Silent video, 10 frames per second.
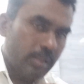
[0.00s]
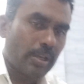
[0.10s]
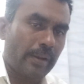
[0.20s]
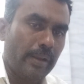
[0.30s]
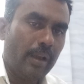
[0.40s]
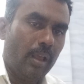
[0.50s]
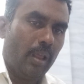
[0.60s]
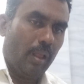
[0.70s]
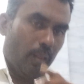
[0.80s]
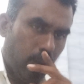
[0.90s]
Sorry.
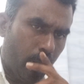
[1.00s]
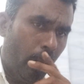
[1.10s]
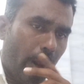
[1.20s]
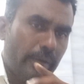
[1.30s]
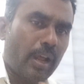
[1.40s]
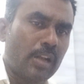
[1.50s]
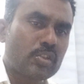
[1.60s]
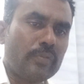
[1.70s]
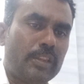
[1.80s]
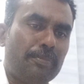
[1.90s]
And
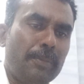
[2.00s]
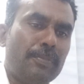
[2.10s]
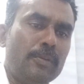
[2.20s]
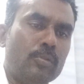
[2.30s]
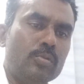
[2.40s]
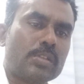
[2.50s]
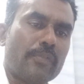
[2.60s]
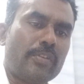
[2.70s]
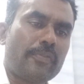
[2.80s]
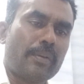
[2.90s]
also with the people who
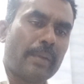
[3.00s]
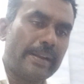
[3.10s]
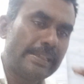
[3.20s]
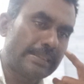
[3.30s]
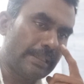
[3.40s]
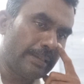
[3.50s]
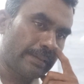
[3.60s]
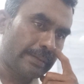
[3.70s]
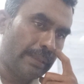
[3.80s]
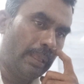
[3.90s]
suffer from
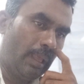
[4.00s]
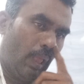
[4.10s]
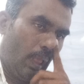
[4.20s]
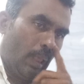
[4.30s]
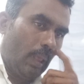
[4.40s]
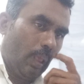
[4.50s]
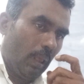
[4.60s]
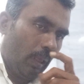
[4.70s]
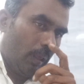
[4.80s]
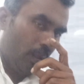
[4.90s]
addiction,
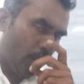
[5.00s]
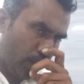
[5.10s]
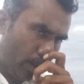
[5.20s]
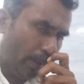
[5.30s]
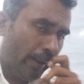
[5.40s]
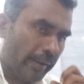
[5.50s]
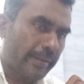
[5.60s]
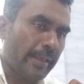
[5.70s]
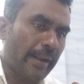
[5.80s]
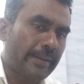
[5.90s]

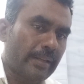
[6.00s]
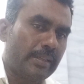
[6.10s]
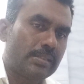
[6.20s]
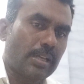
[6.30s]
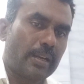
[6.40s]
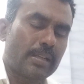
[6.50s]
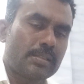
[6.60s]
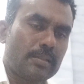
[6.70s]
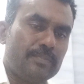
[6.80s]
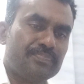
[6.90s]
character
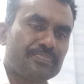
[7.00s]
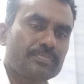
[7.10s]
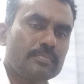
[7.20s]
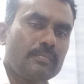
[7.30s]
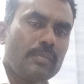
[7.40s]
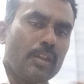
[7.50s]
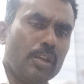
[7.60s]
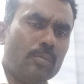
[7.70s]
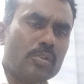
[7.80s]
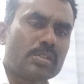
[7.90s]
disorders,
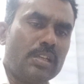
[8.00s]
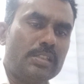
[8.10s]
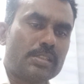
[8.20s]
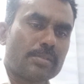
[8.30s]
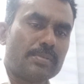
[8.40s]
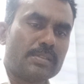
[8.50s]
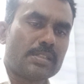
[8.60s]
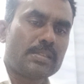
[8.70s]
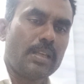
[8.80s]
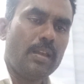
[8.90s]
emotional
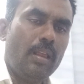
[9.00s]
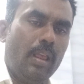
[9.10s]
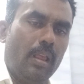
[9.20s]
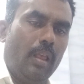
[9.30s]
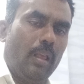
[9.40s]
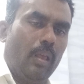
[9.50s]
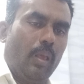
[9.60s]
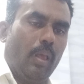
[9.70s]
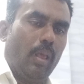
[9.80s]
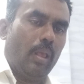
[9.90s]
disturbances,
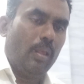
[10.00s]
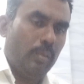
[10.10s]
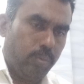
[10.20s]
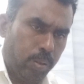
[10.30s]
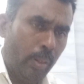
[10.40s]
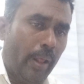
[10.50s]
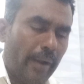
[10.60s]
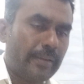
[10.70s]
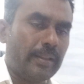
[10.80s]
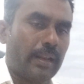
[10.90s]

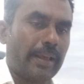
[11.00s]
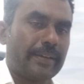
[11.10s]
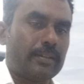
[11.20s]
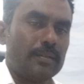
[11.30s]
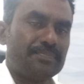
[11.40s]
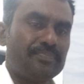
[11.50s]
and the like.